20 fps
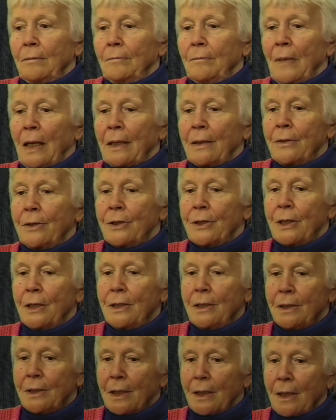My
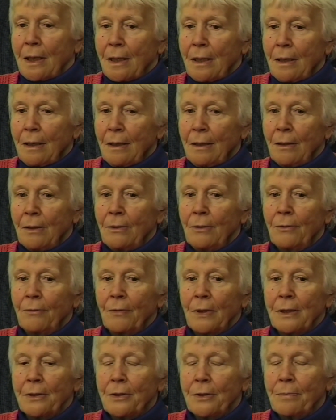sister, who
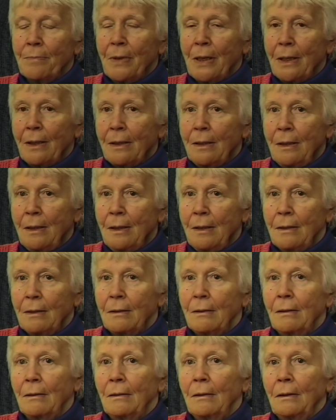was married
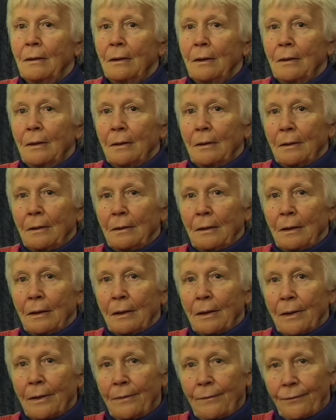
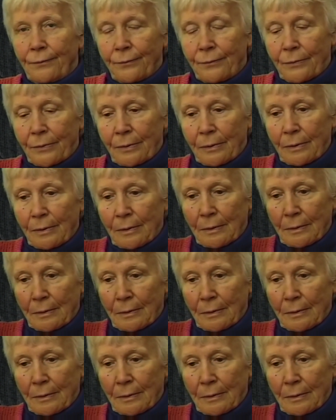and lived,